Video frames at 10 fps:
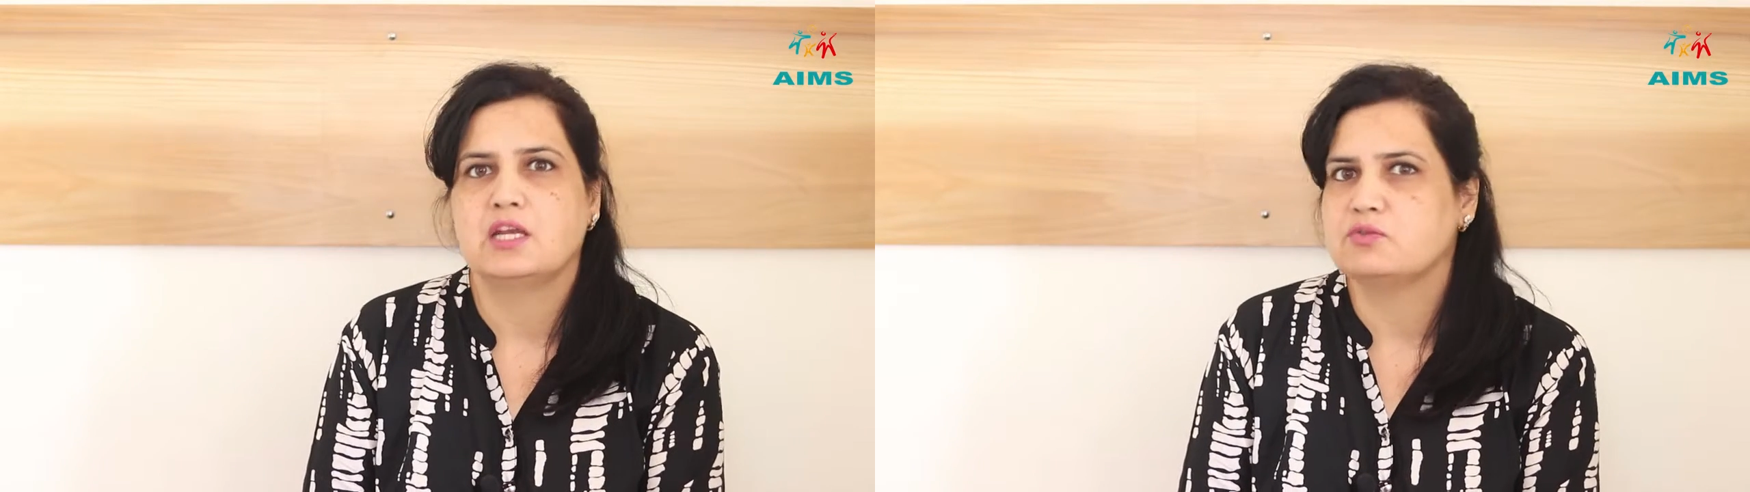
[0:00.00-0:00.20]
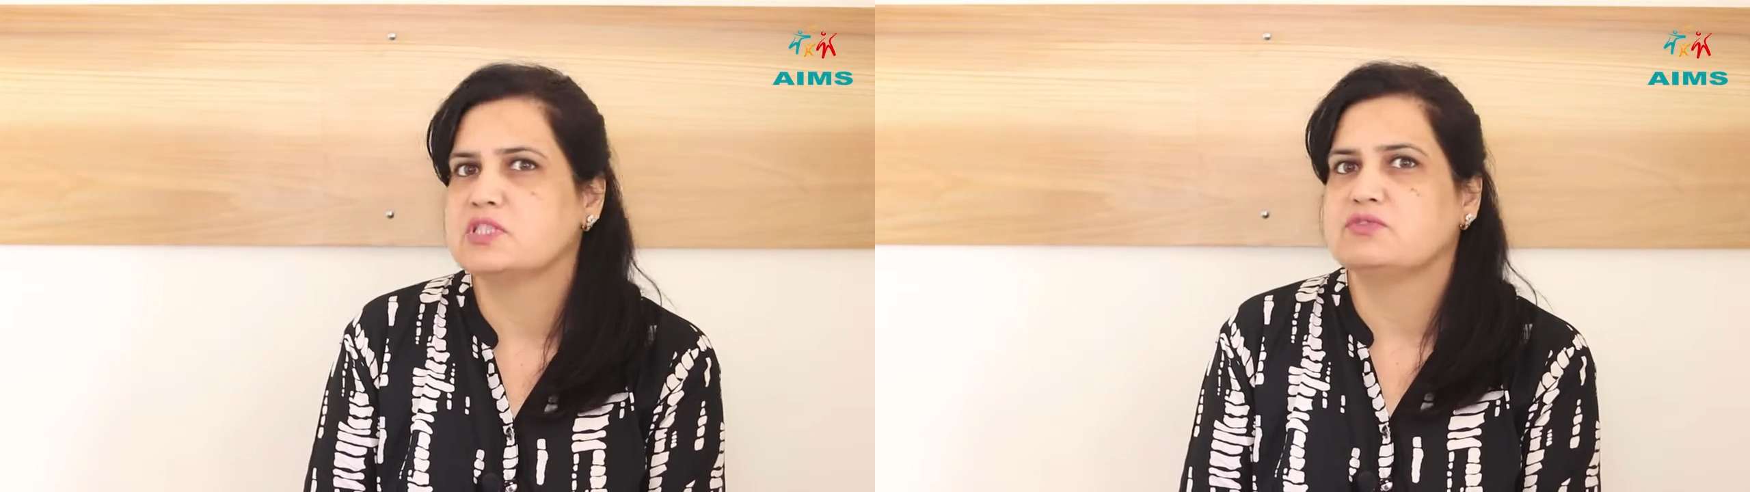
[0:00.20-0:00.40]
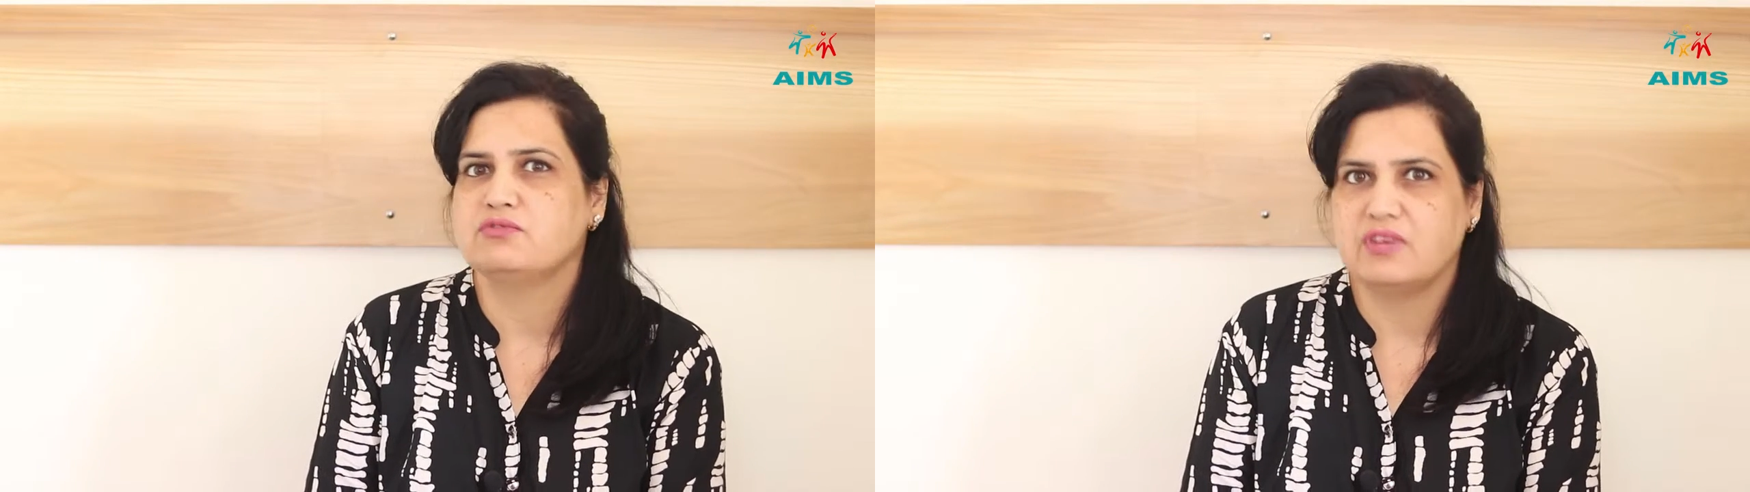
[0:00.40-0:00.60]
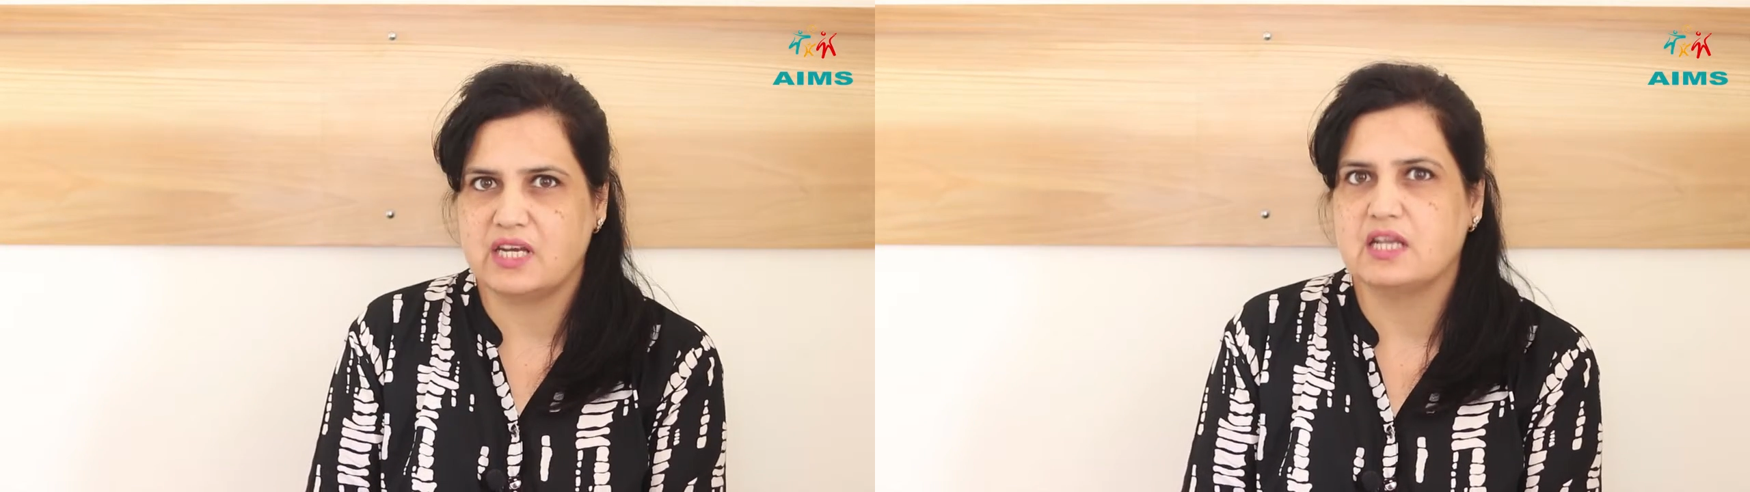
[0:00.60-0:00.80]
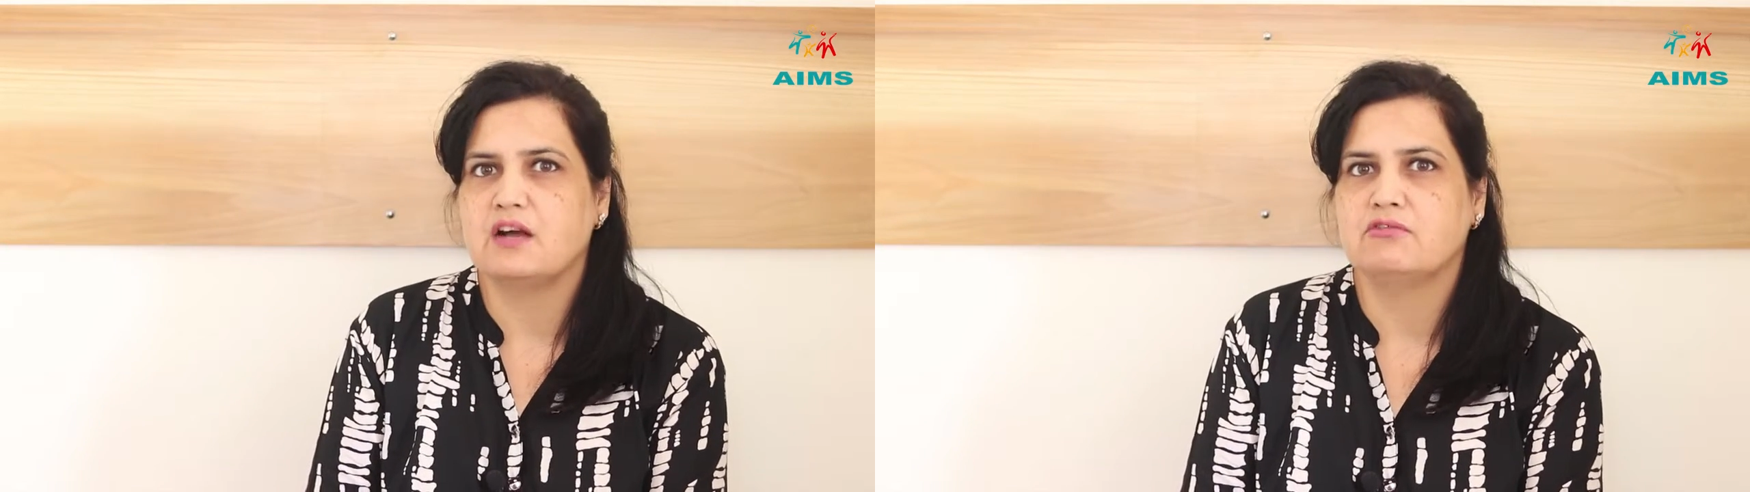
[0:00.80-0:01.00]
it was
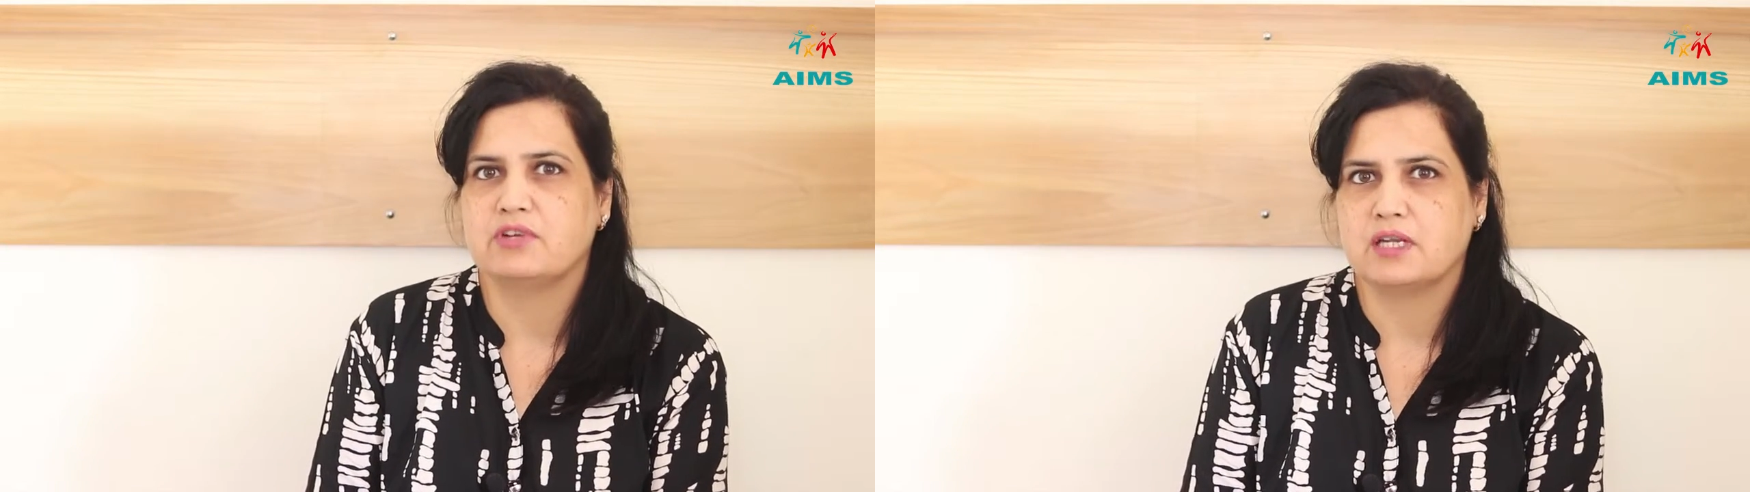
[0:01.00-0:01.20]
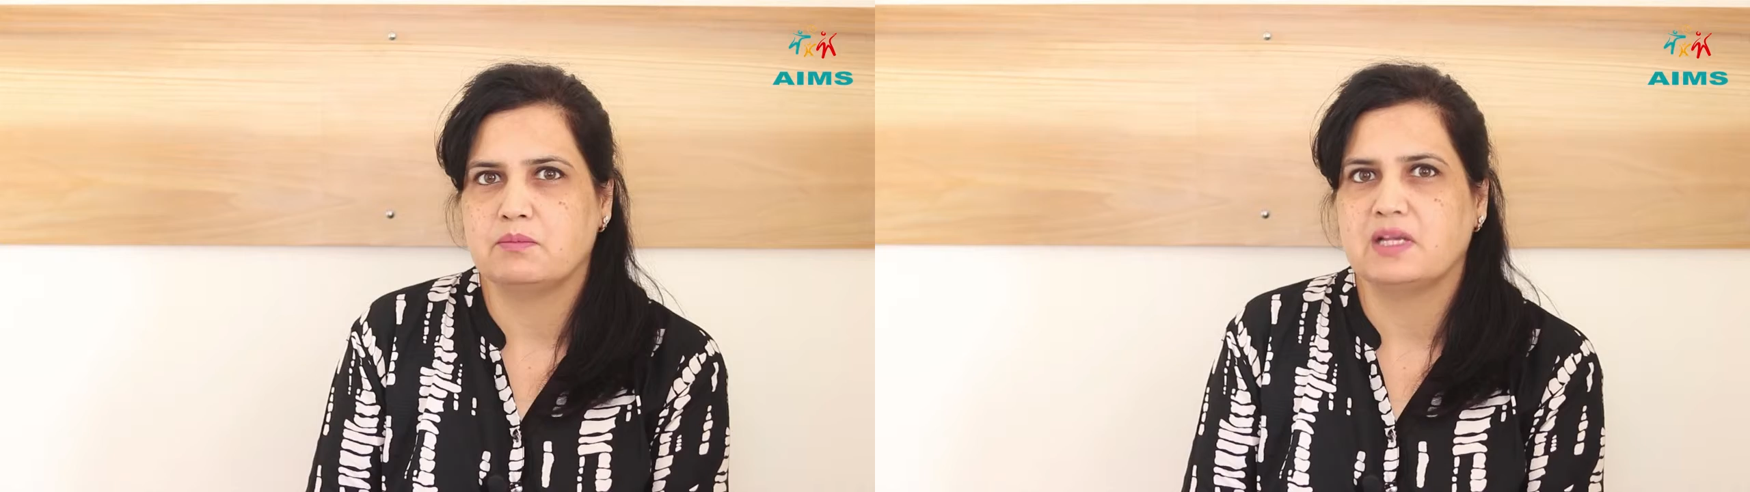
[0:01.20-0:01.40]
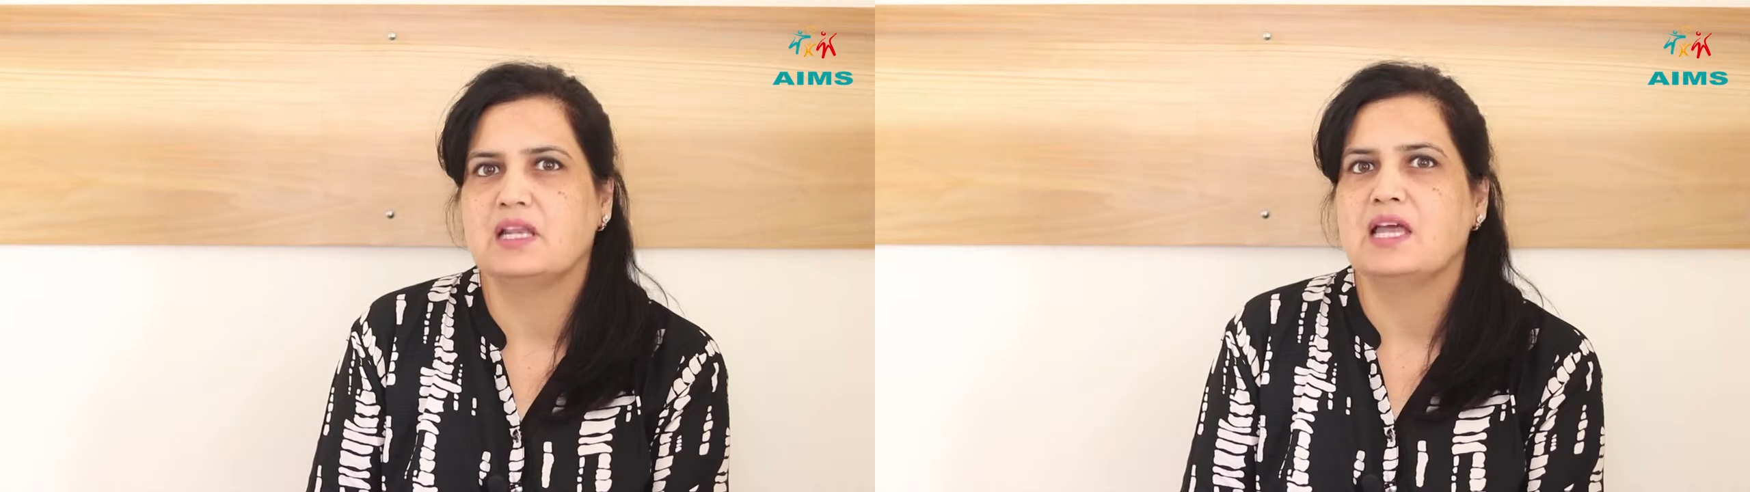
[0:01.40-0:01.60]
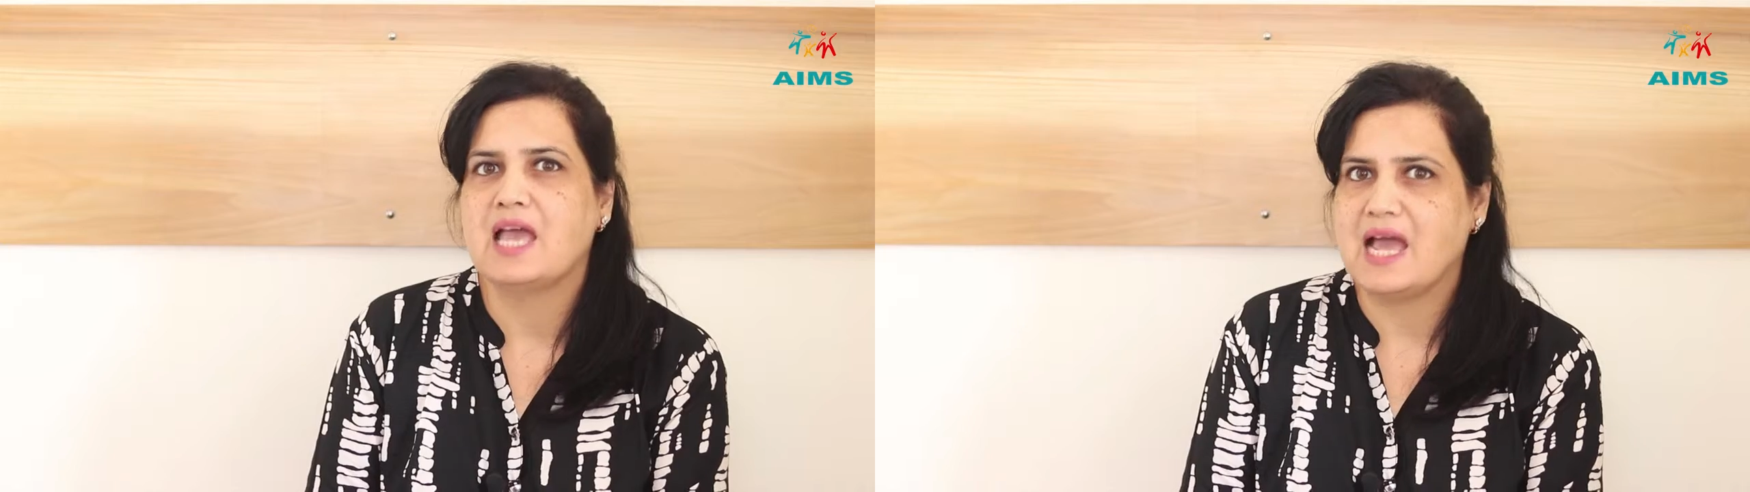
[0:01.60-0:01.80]
very comfortable